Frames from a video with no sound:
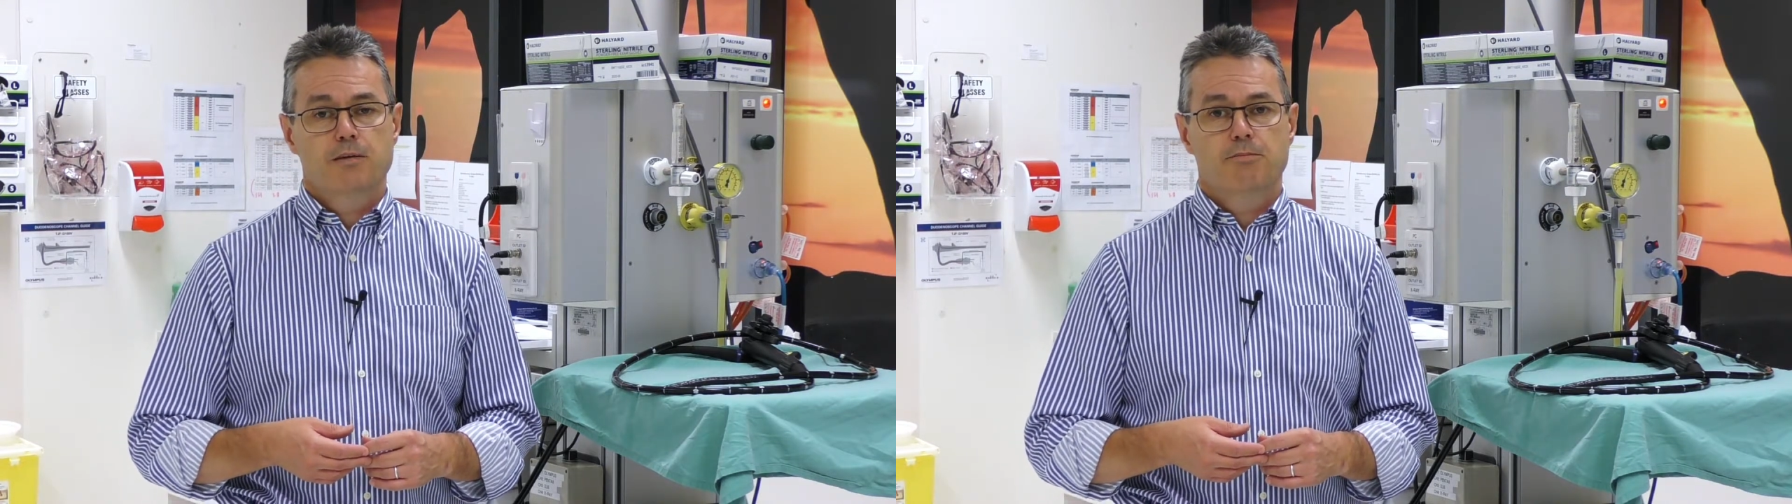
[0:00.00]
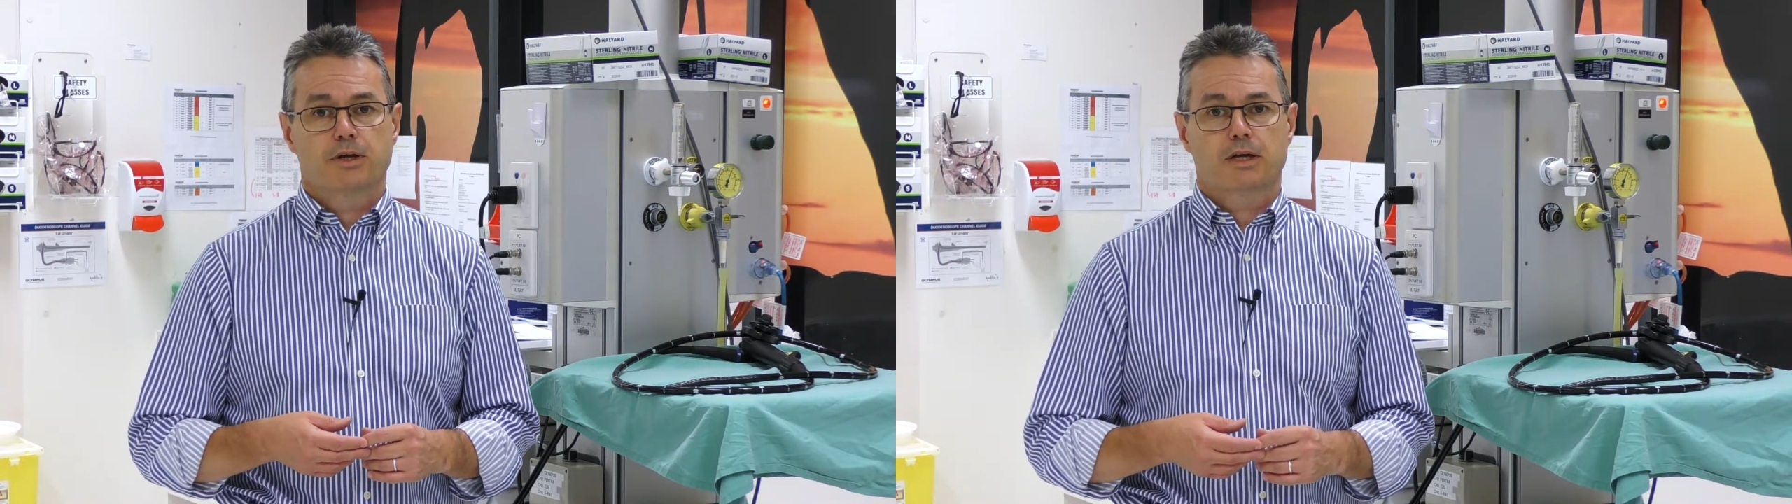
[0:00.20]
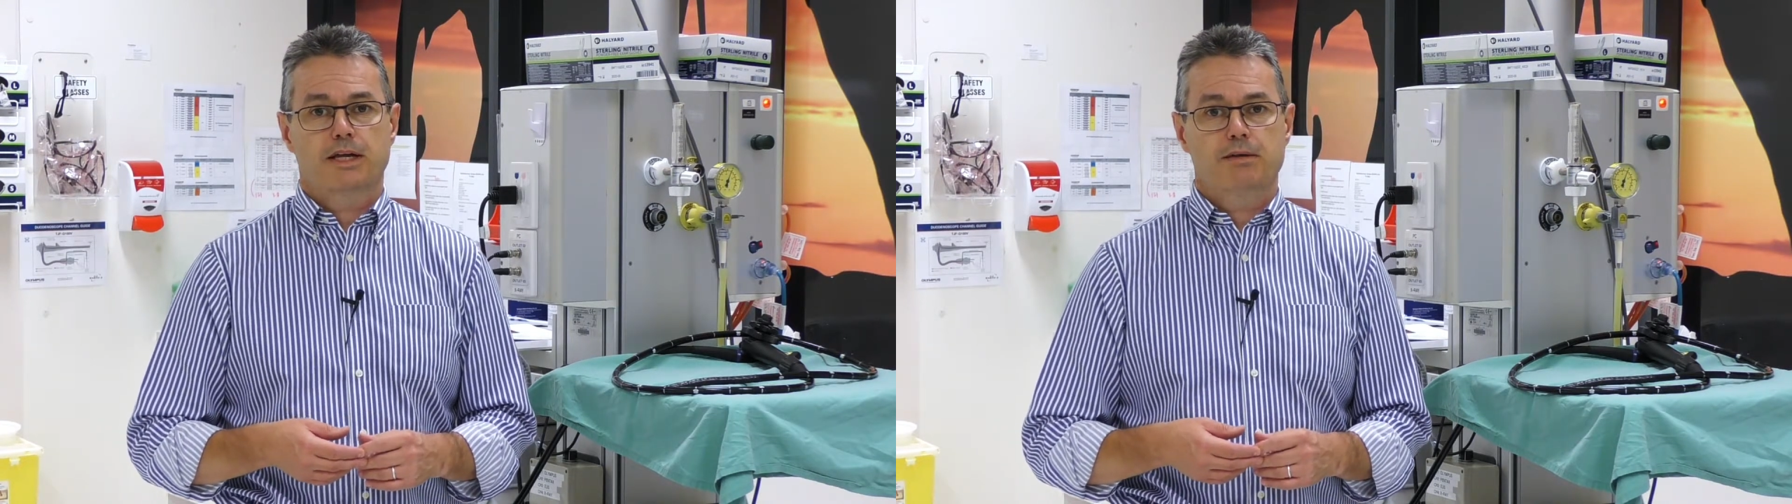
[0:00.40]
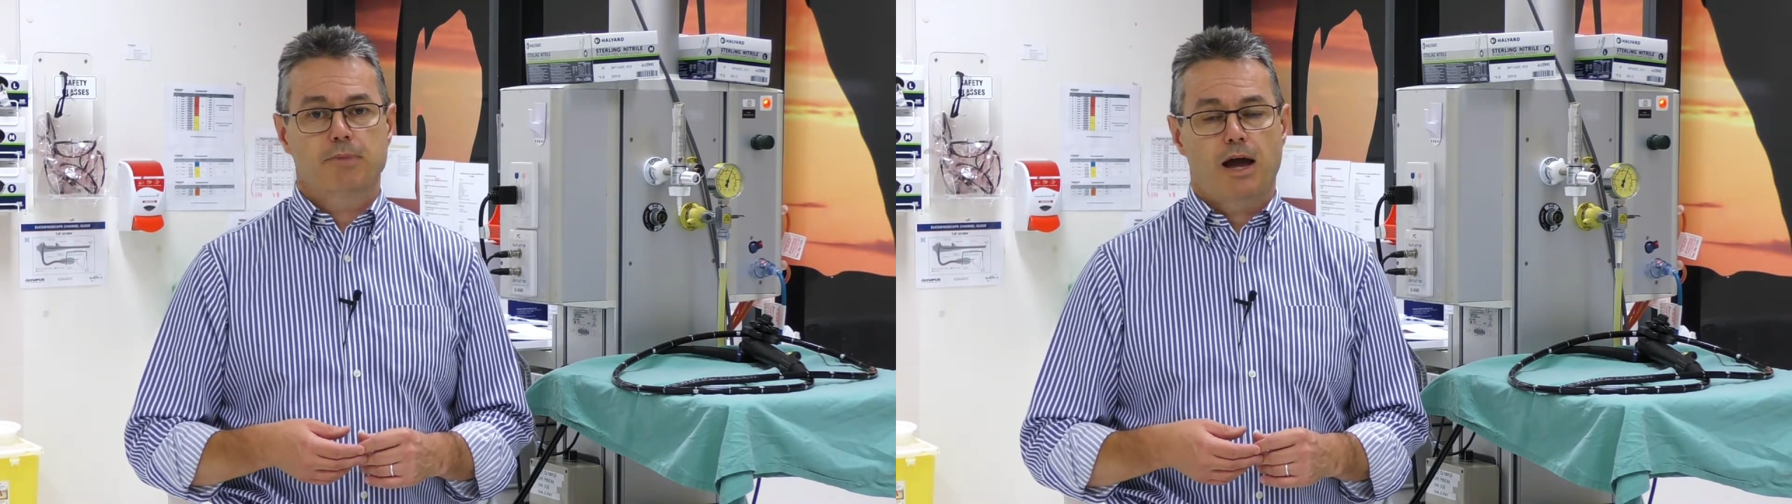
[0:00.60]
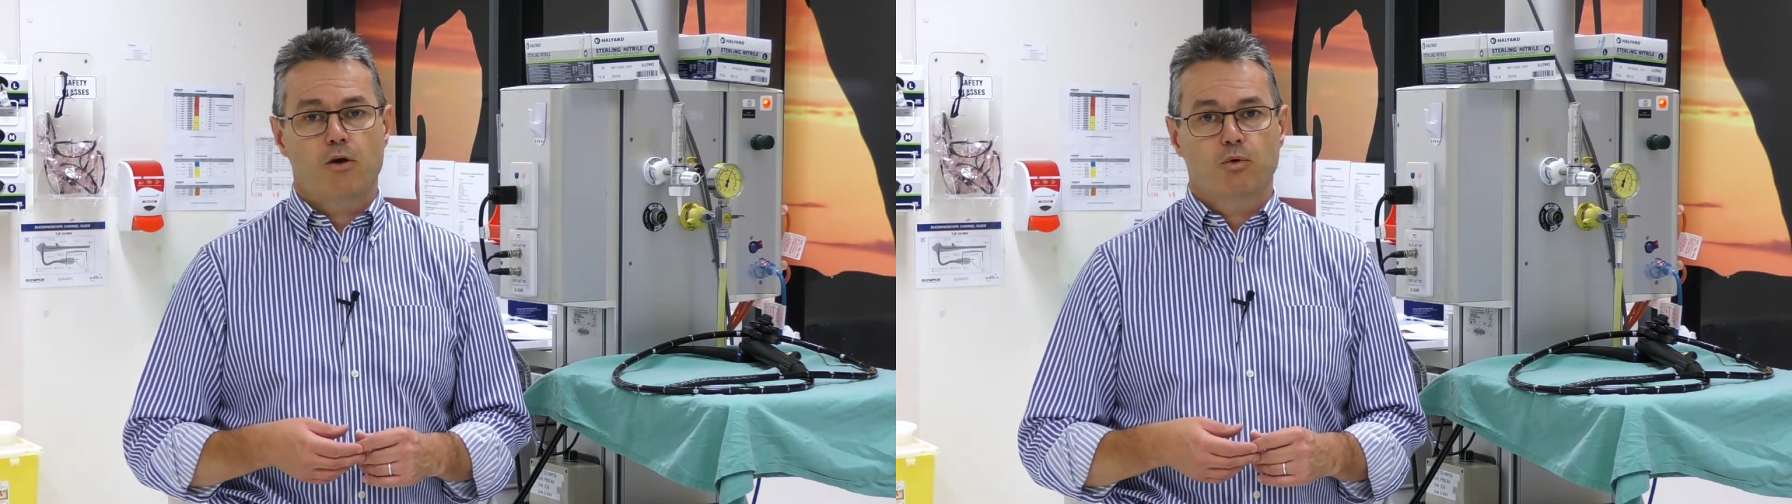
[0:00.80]
But a clean
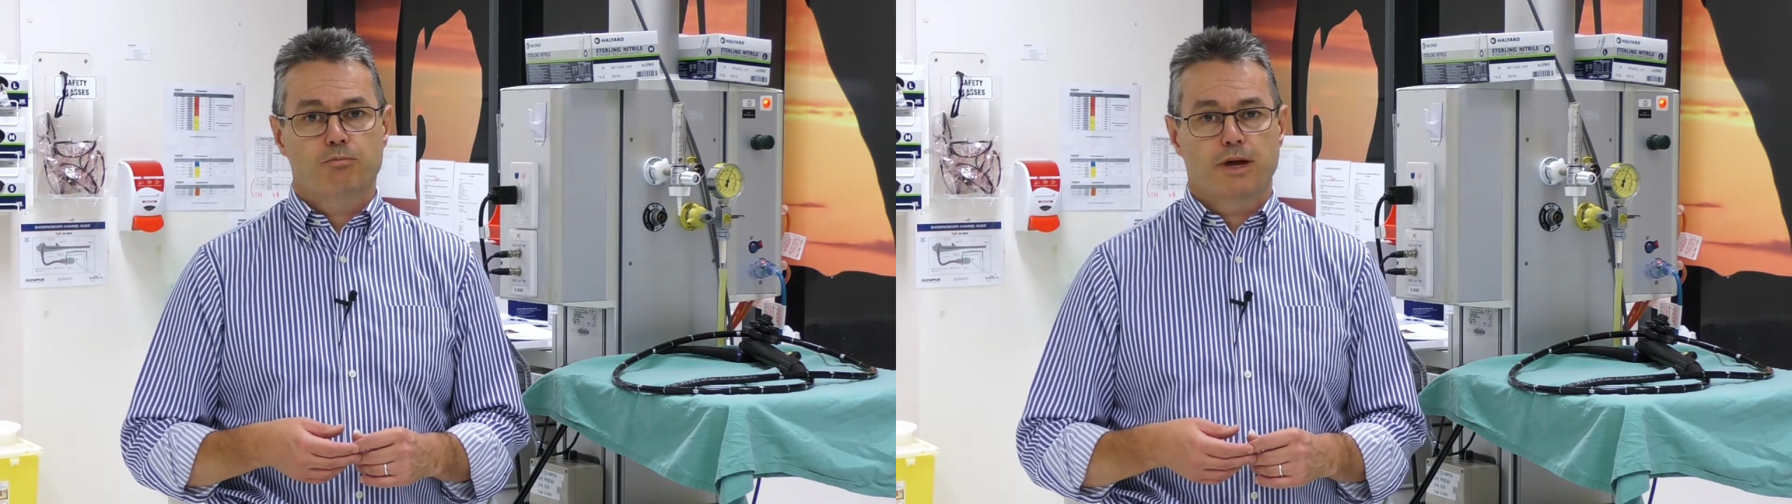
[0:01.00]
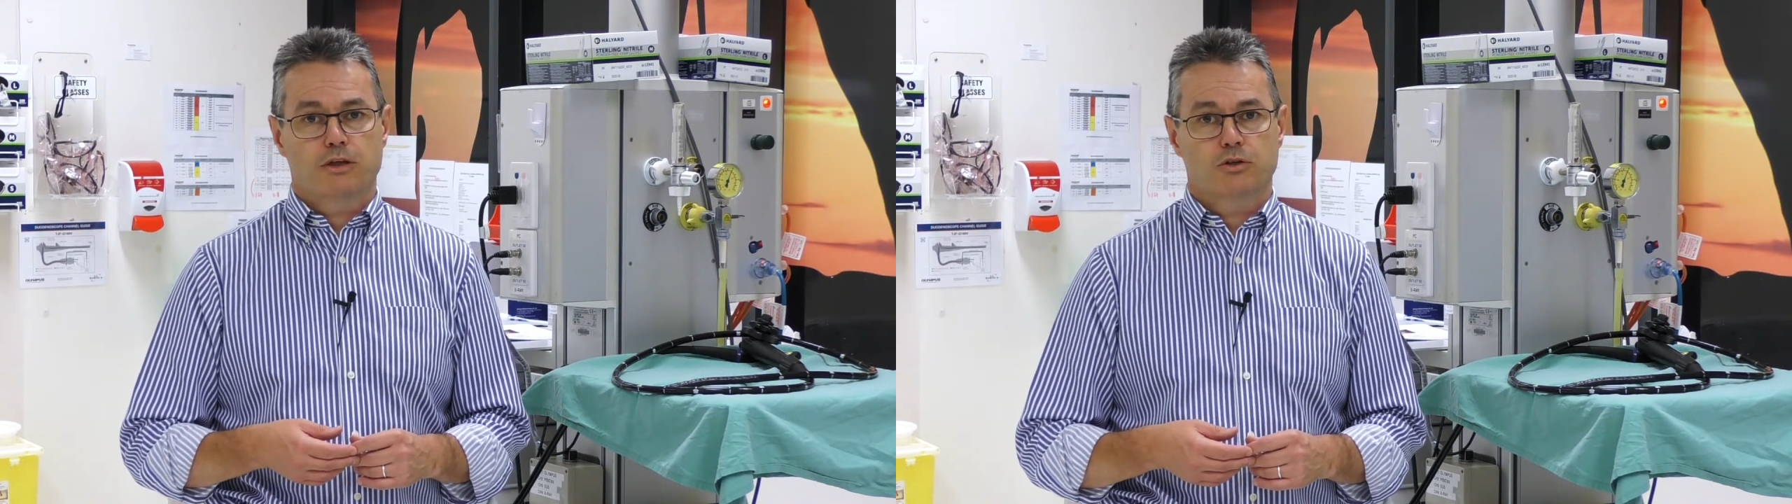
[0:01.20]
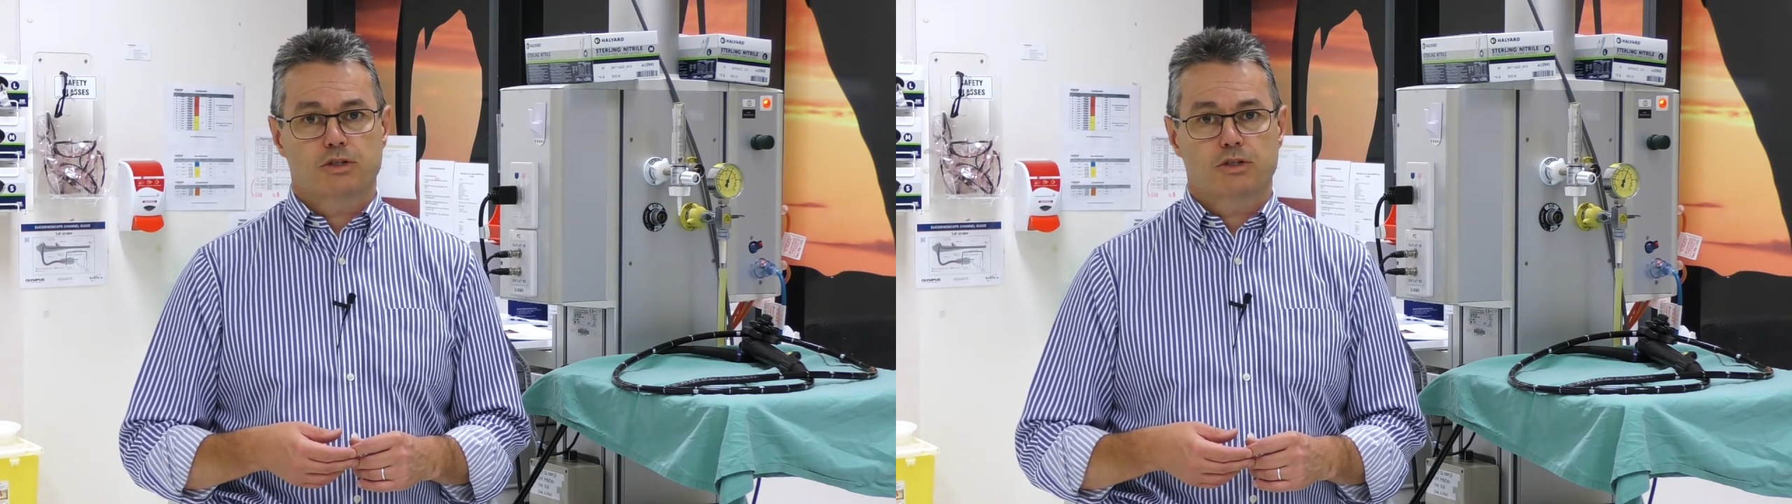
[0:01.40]
bowel will make your